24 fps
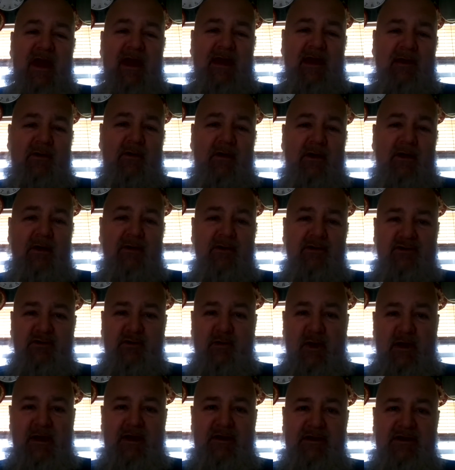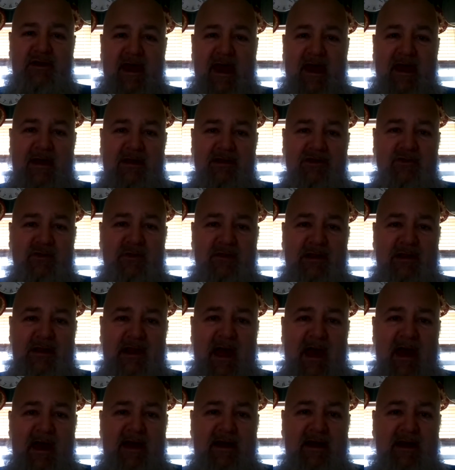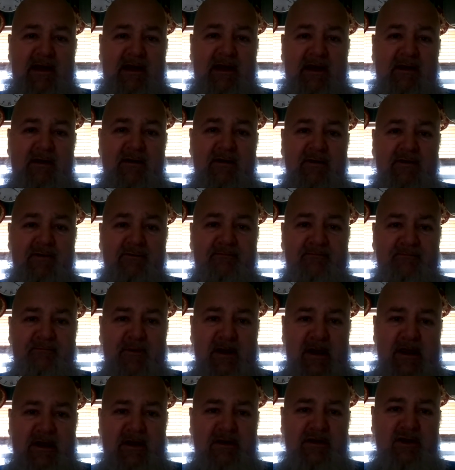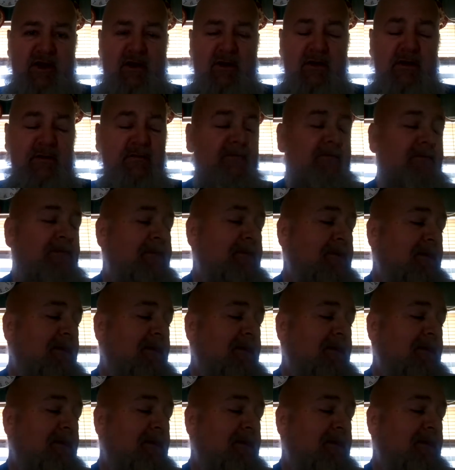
jacket, one of those suede jackets with the lining and fringe on it.